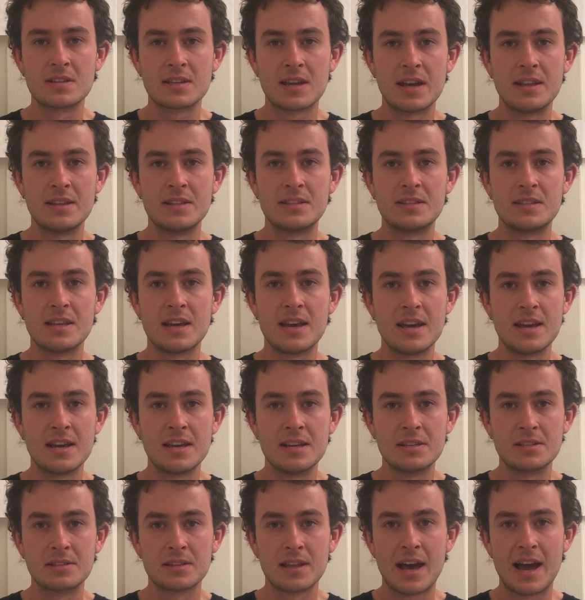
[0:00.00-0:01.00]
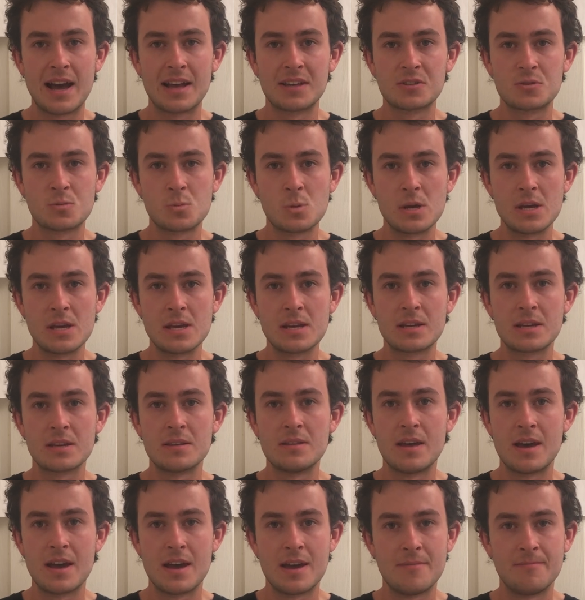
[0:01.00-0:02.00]
against the A's last week, and
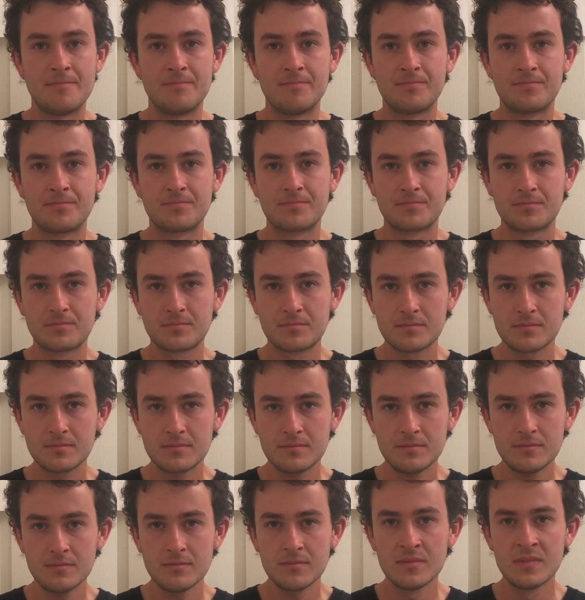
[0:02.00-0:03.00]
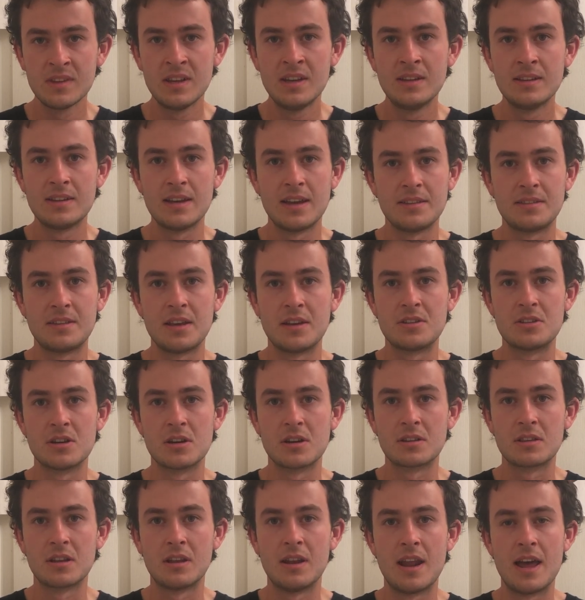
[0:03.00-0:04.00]
then they they
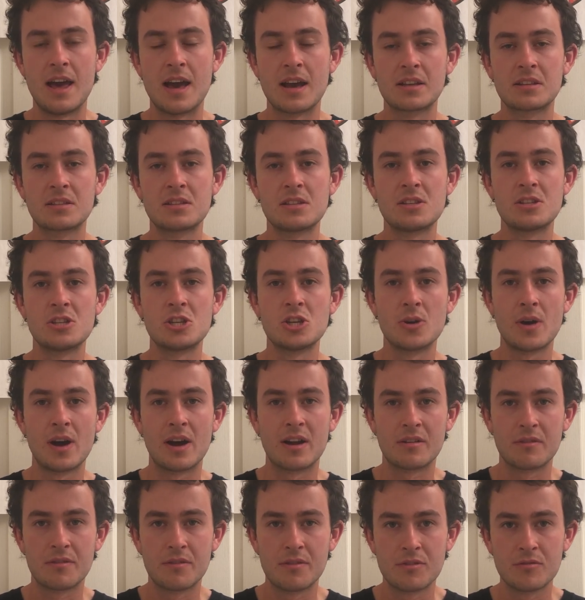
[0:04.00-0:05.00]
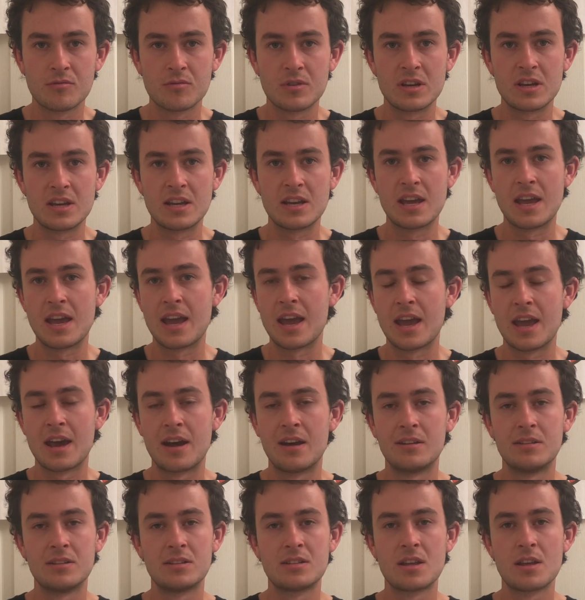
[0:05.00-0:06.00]
took the next two out of three
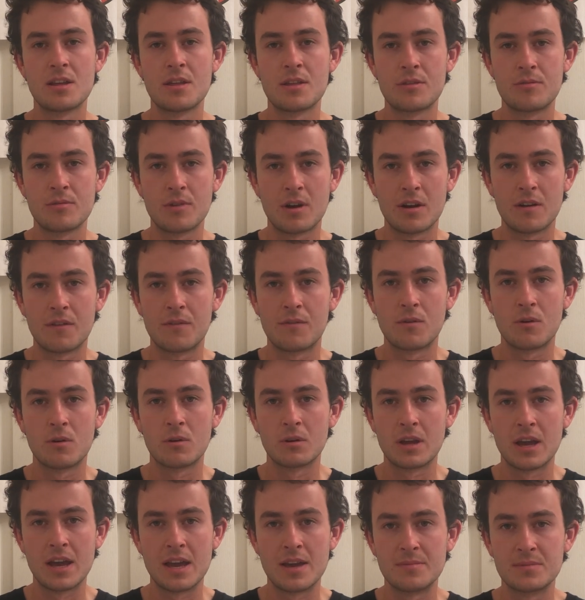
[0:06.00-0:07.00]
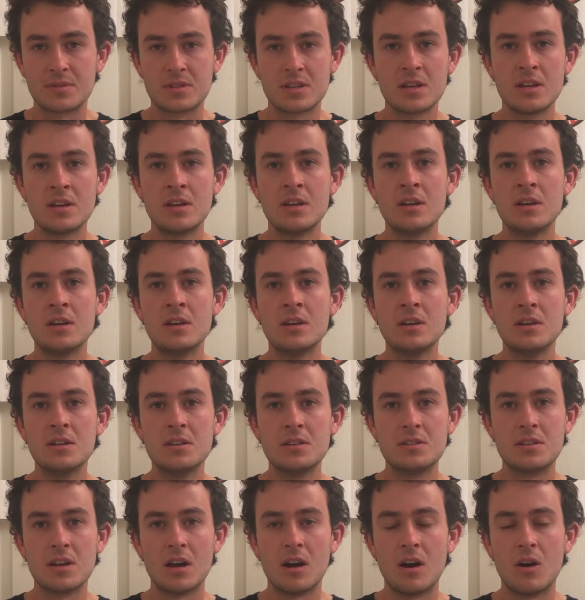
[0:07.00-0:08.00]
and three out of four games.
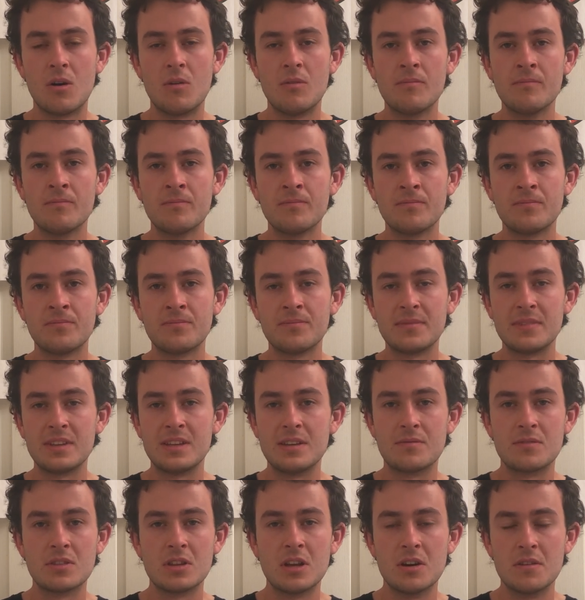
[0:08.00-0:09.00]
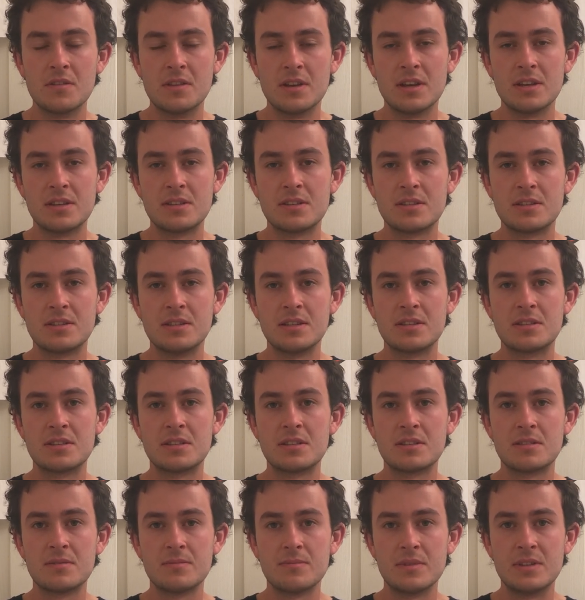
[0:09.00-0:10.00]
So even though this
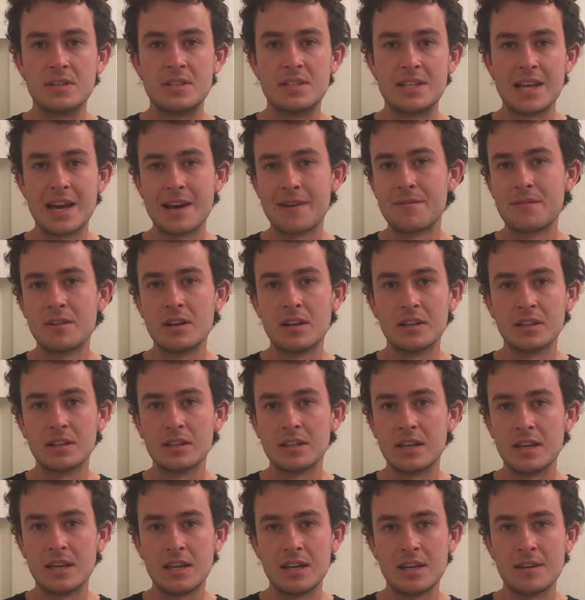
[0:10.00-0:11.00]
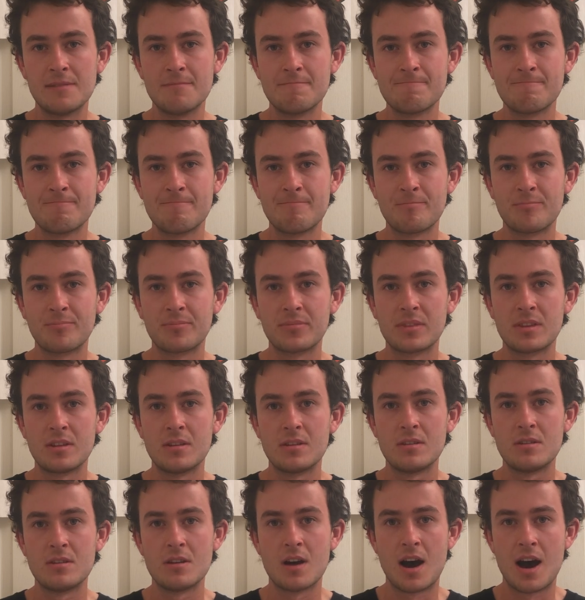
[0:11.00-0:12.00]
this is definitely
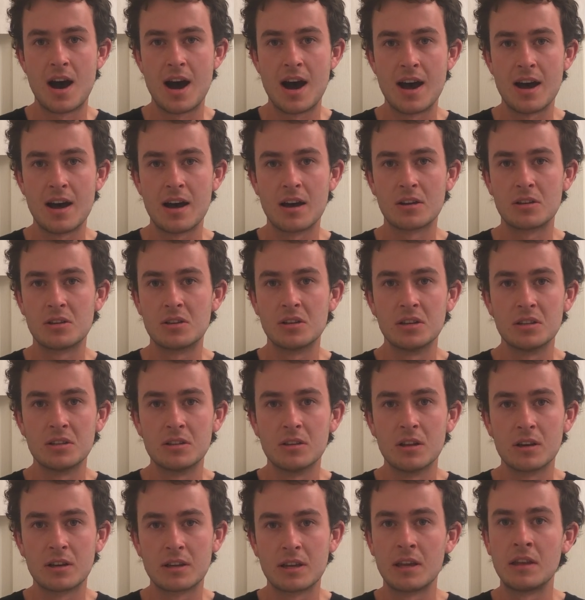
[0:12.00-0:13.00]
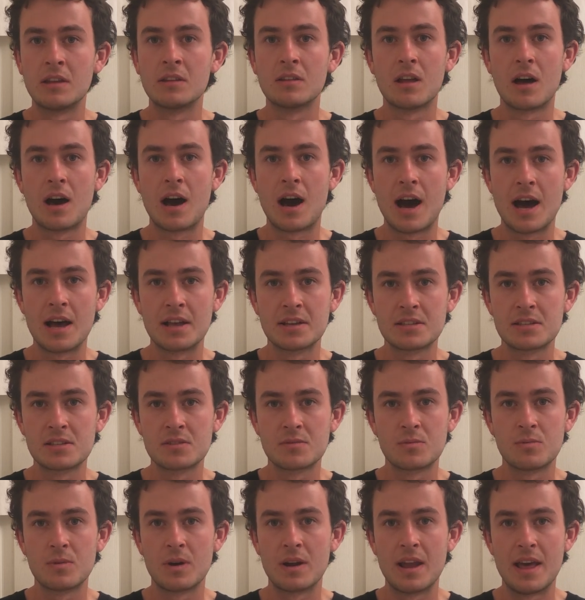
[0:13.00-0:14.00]
not a good looking
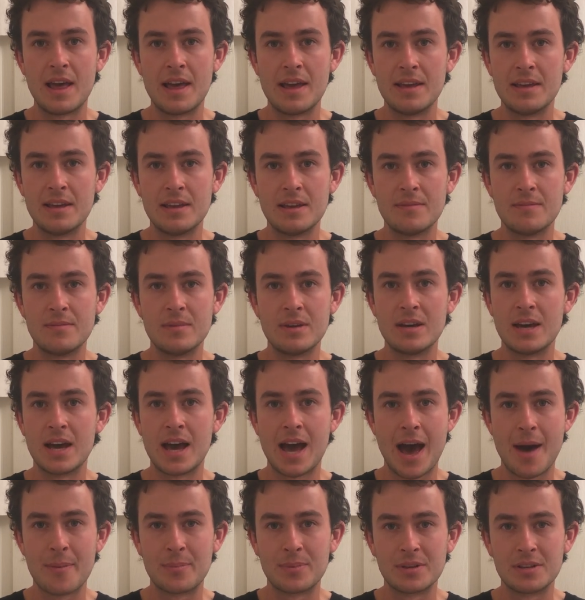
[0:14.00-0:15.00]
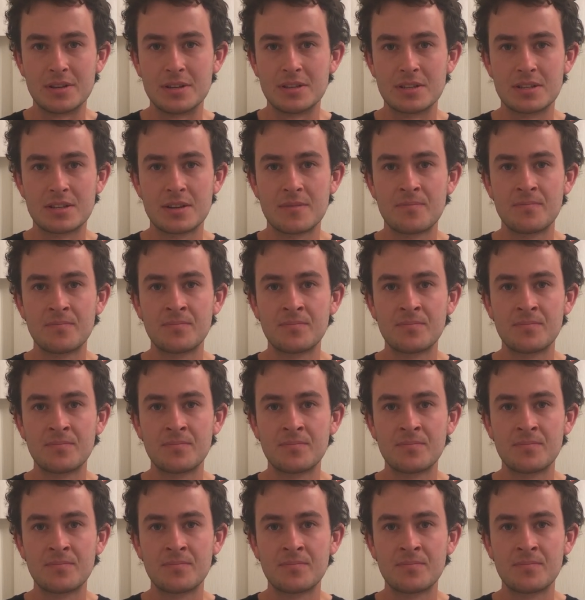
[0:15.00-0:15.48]
loss when it, it, it happened